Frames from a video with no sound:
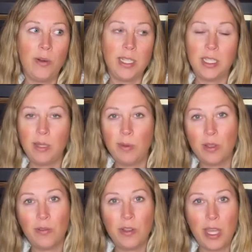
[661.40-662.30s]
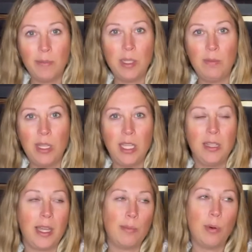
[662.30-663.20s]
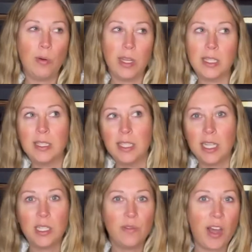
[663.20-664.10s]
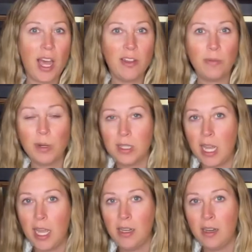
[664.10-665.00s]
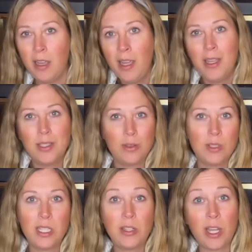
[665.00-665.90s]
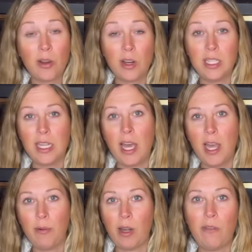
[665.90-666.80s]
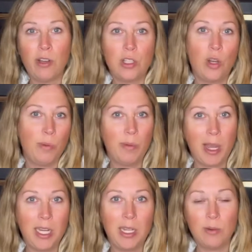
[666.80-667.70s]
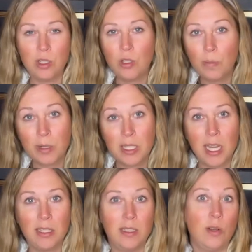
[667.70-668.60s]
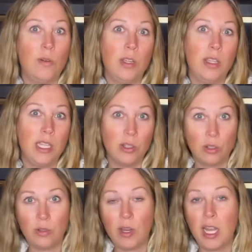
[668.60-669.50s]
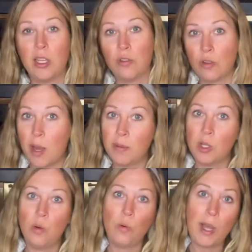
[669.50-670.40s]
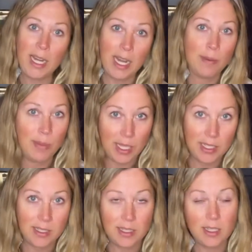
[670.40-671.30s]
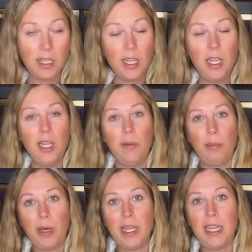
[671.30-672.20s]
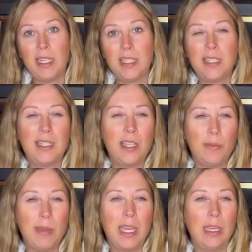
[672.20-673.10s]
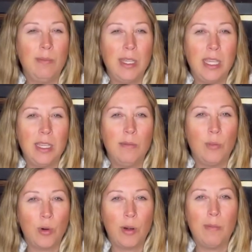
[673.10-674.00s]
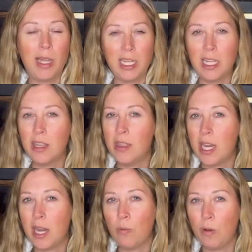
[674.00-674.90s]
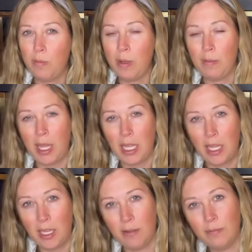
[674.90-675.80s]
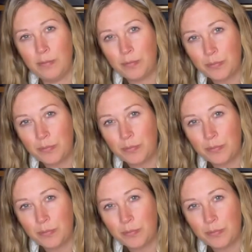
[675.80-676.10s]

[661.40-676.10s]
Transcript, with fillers: it's typical for them to be like zero point six five percent. So still not crazy high. When I first opened mine, it was two percent. So the interest rate has dropped quite a bit, but it's still making me more money than I would be making